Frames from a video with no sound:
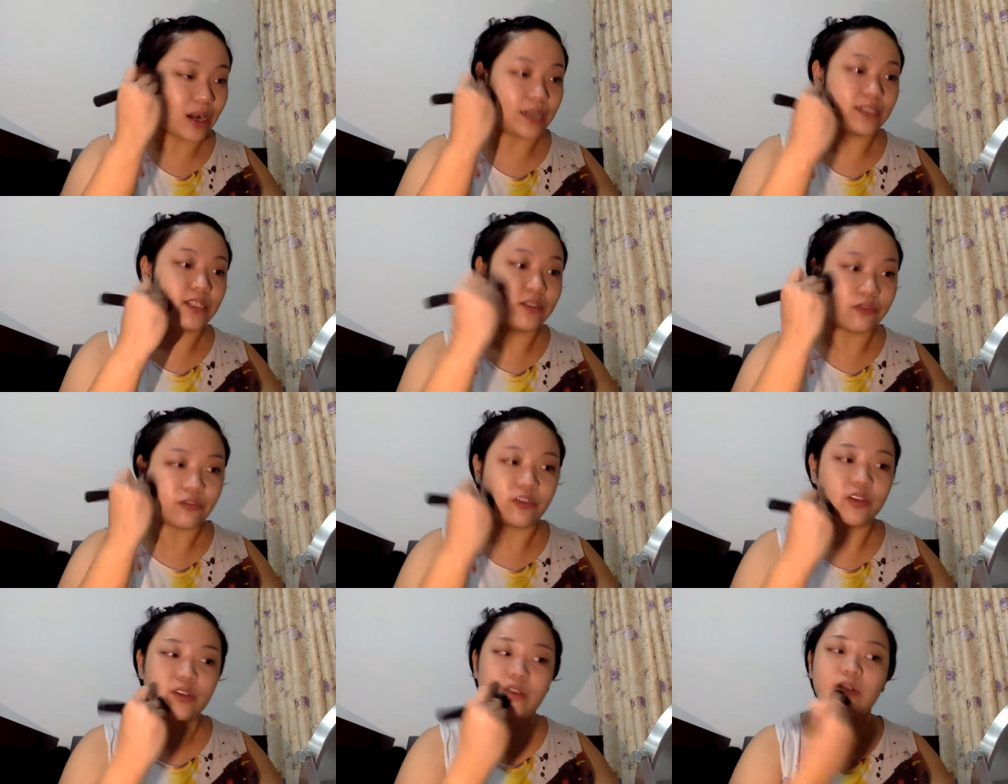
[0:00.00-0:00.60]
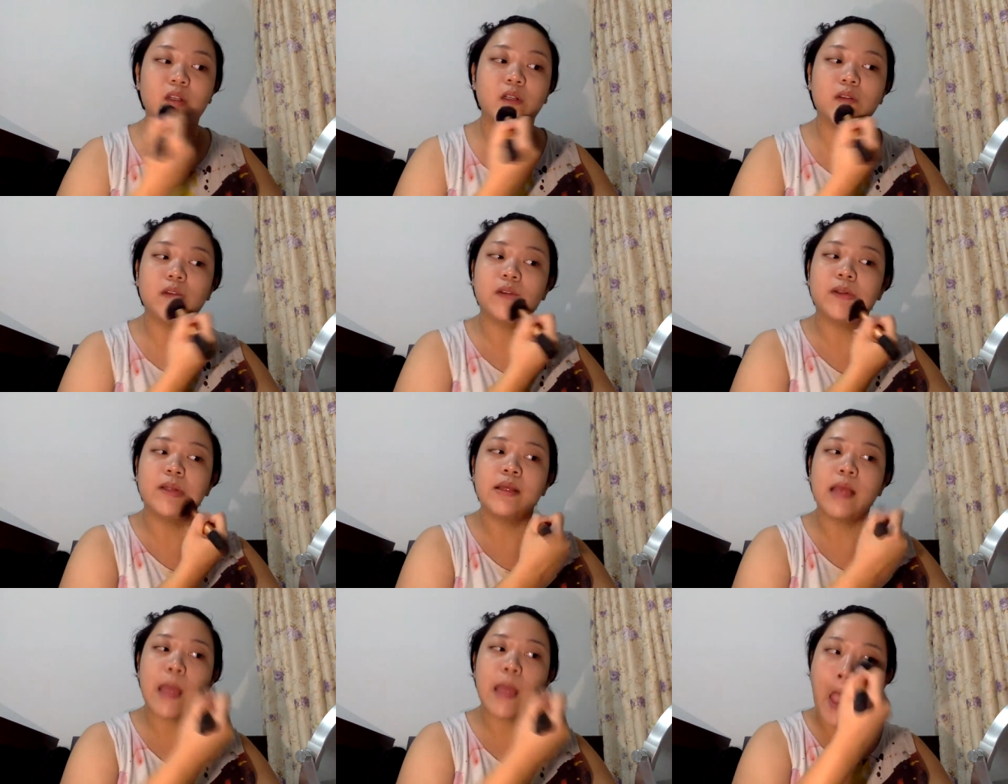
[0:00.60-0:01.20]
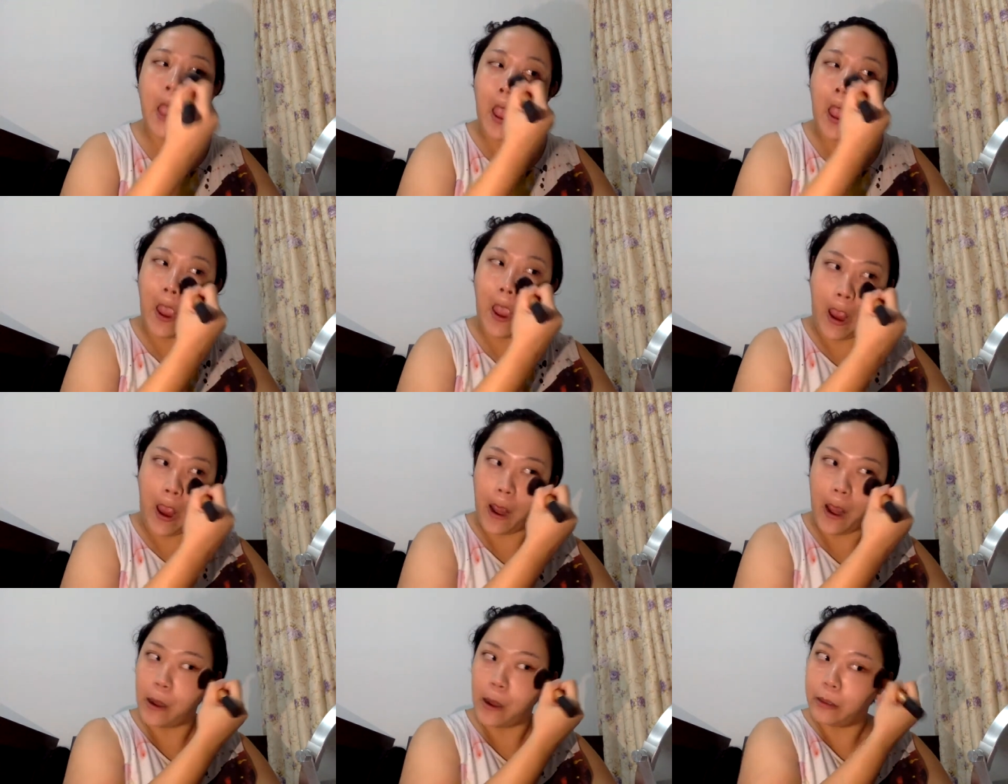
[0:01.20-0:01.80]
artificial
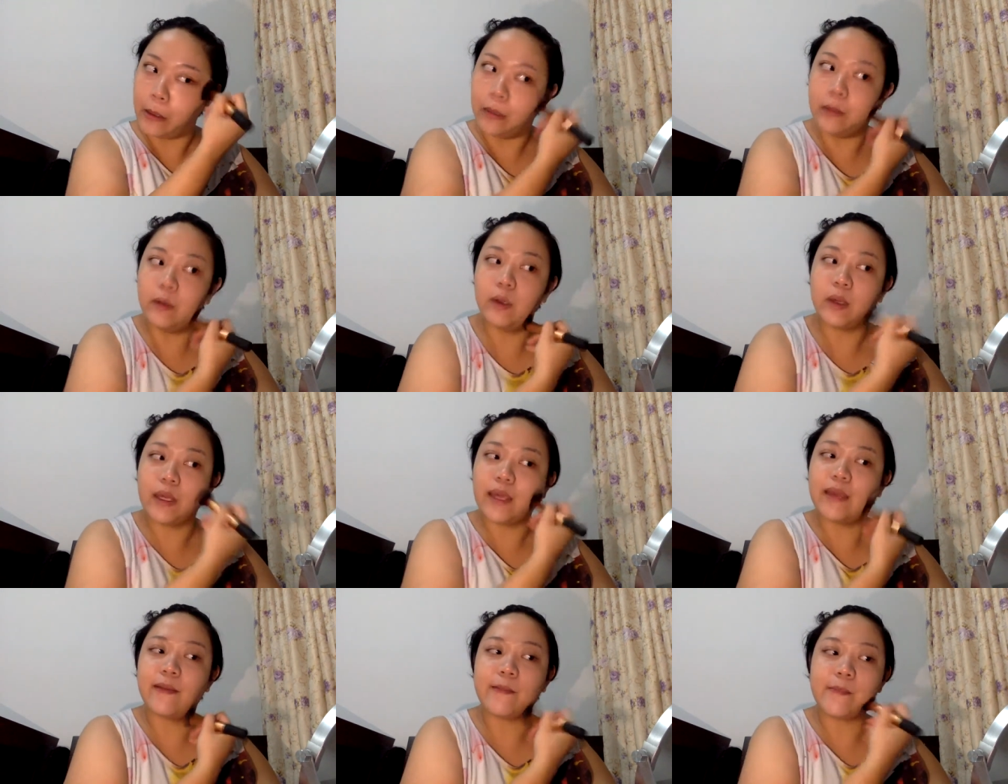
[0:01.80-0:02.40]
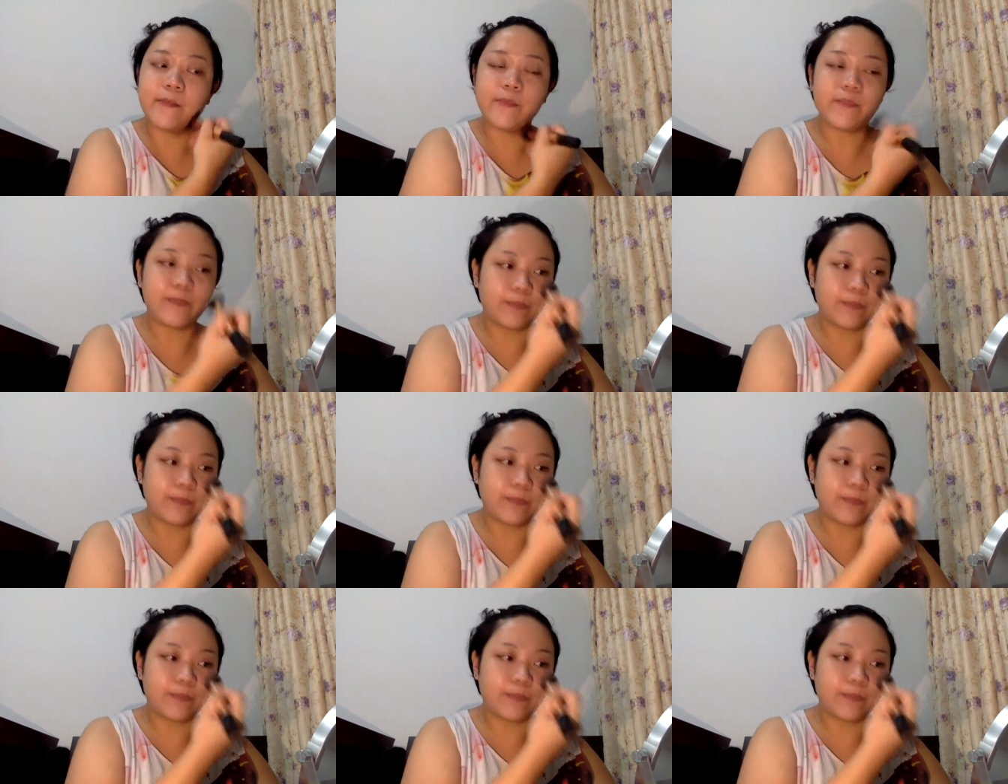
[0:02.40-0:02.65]
looking.